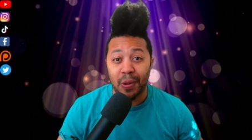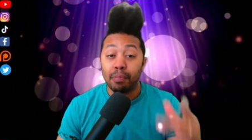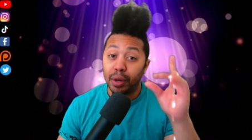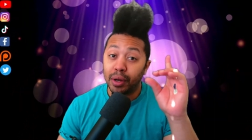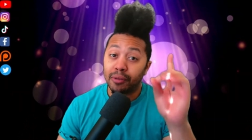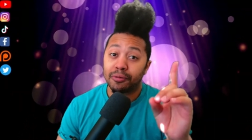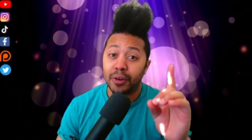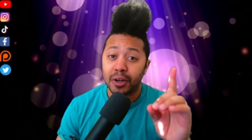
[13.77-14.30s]

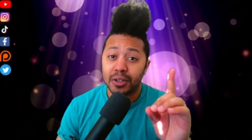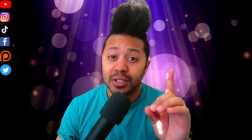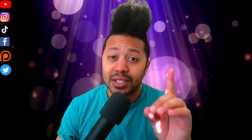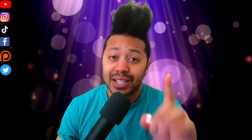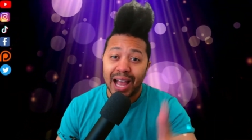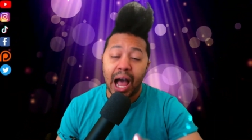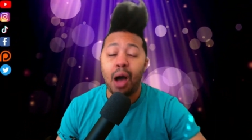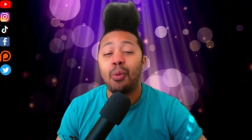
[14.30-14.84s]
But
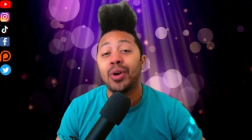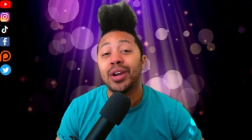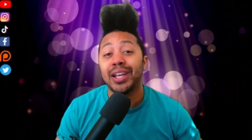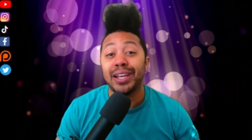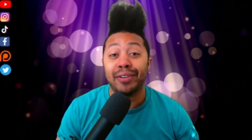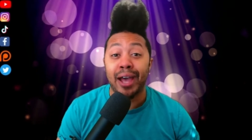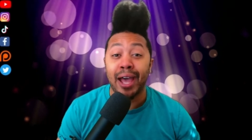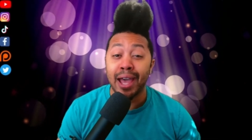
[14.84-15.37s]
first, I want to
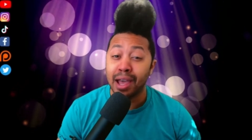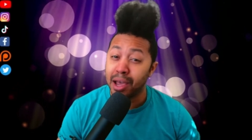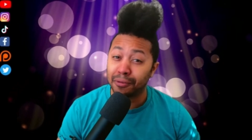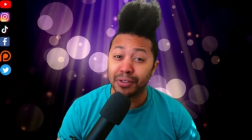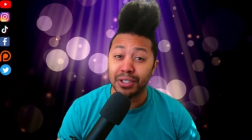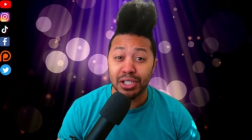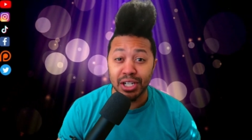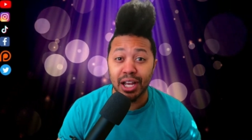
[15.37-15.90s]
give a
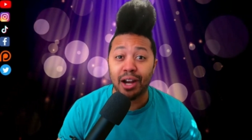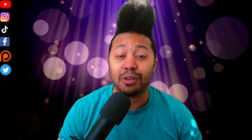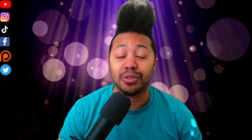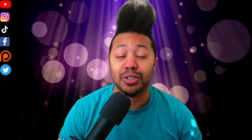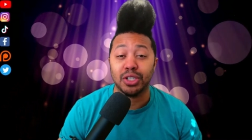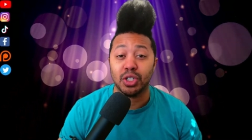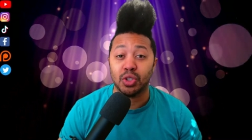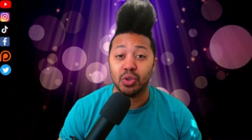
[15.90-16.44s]
hefty shout out
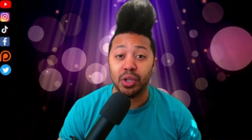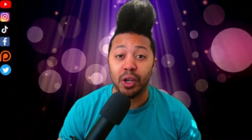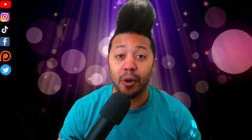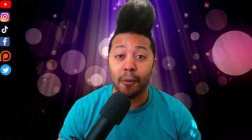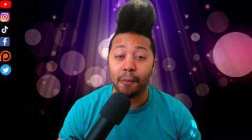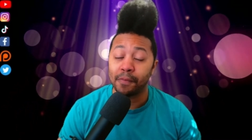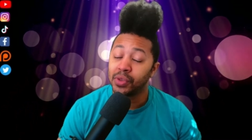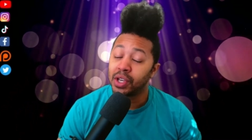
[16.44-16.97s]
to the studio.